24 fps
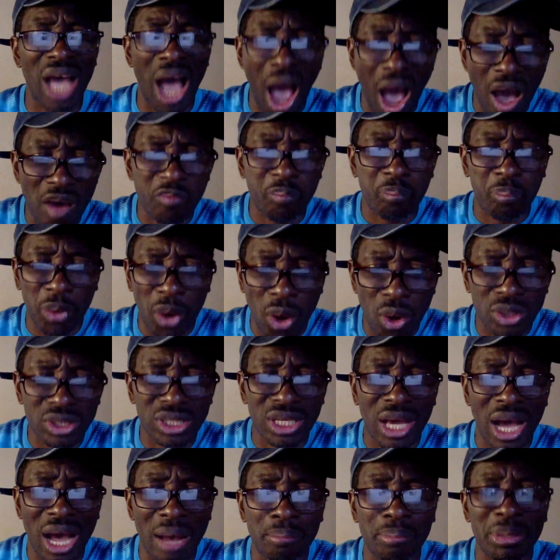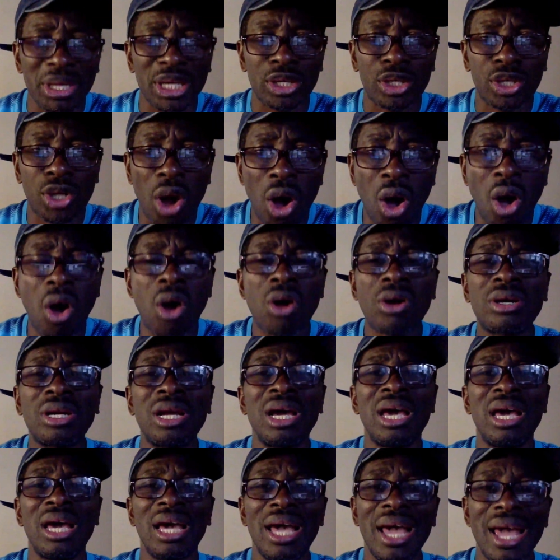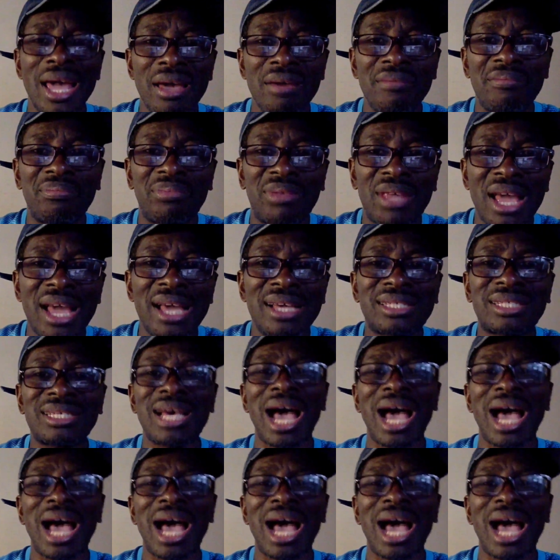half plot can be done, if this